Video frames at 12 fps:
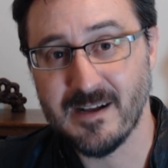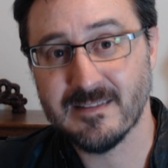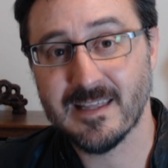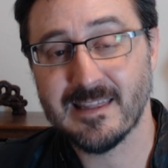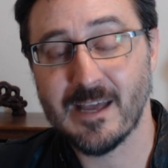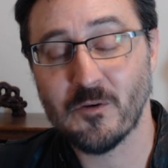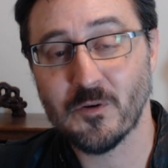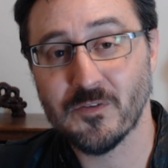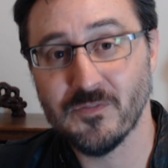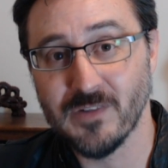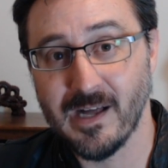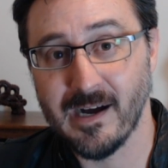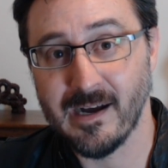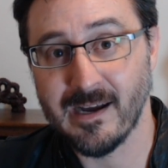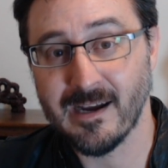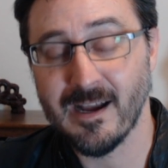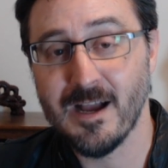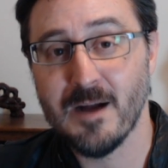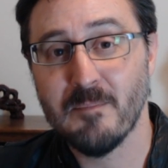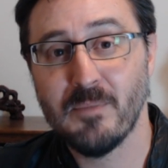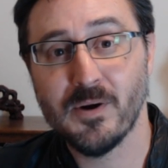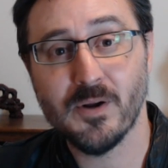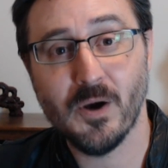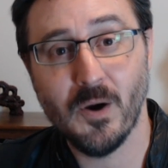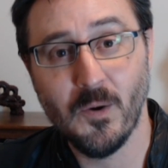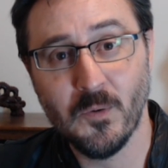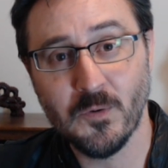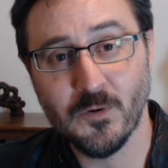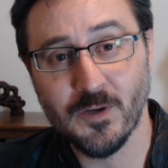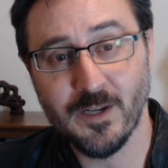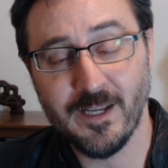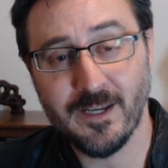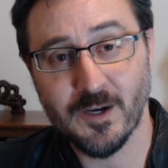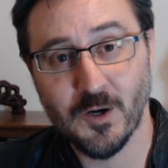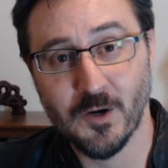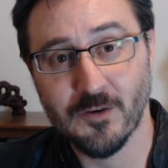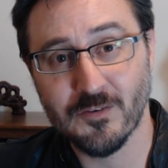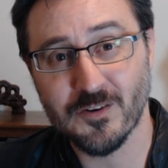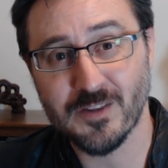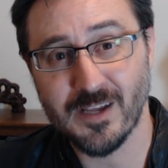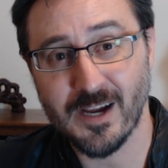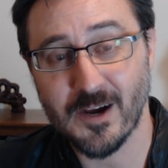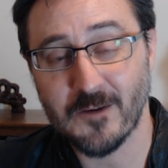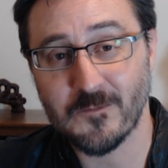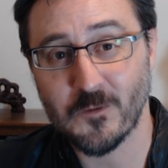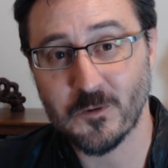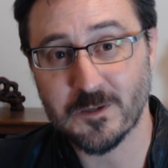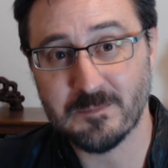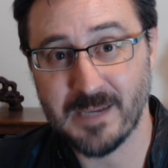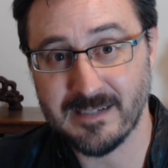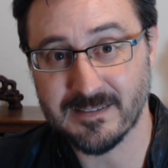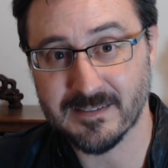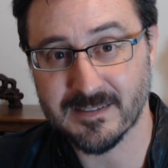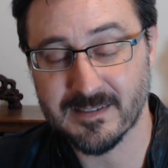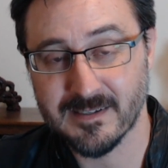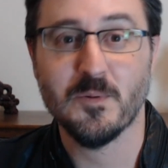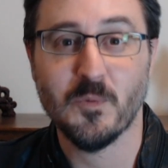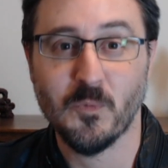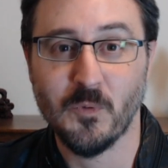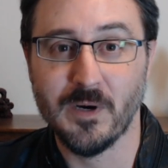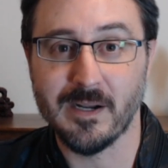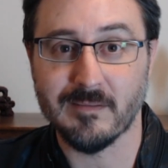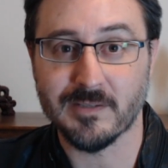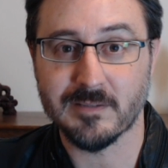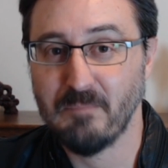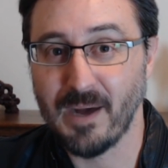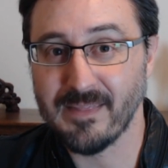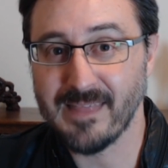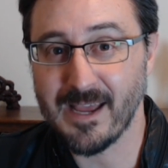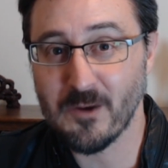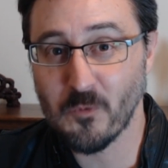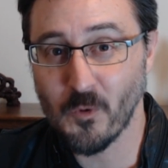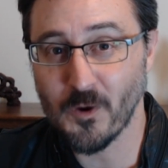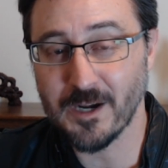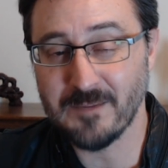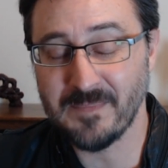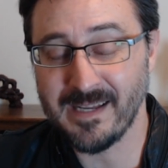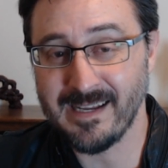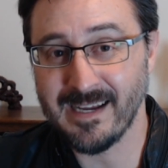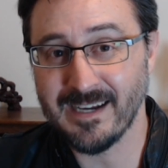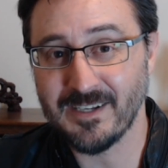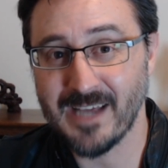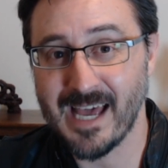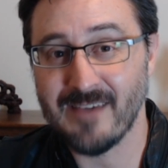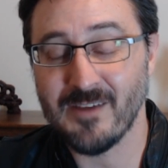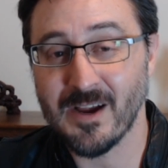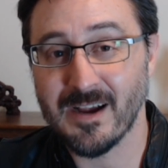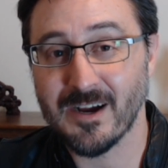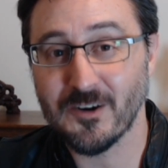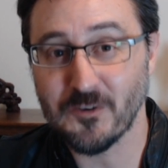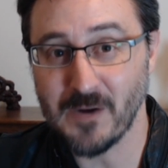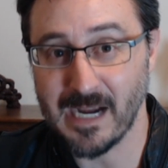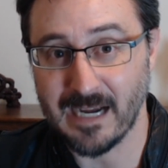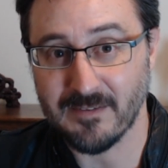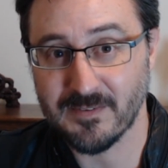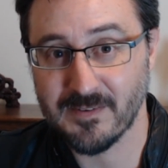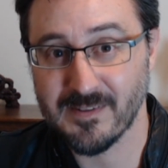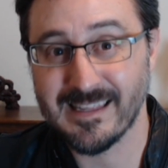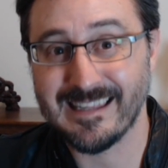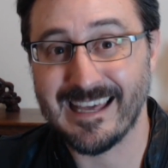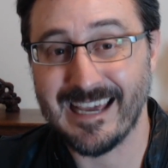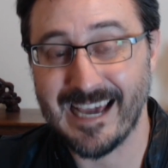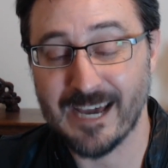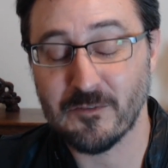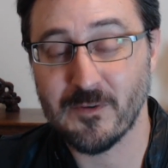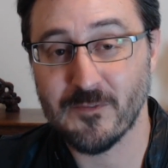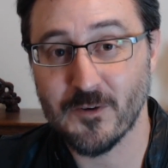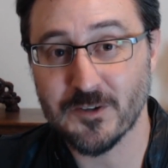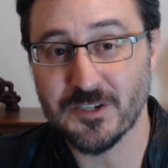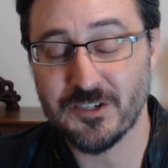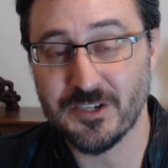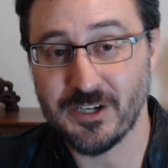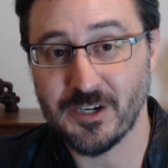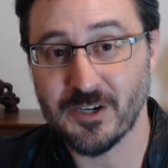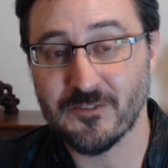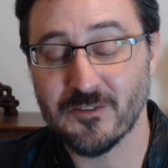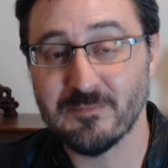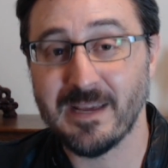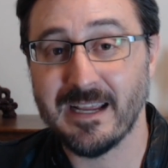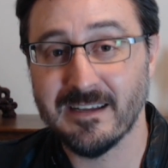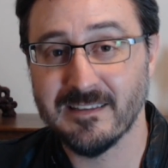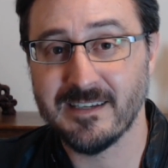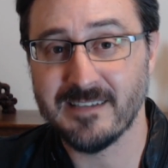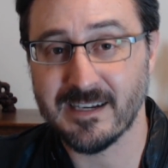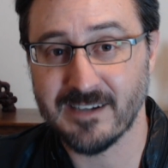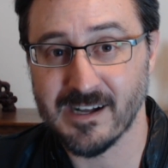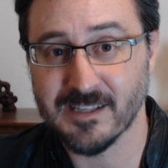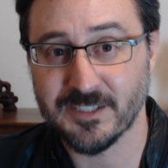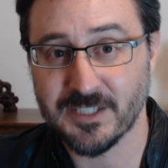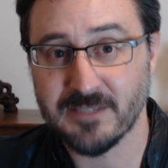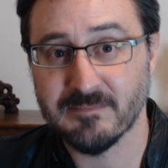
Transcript: that they were flying, but only over the Air Force bases. Whatever. But they were admitting to having craft that they had reverse engineered from alien technology.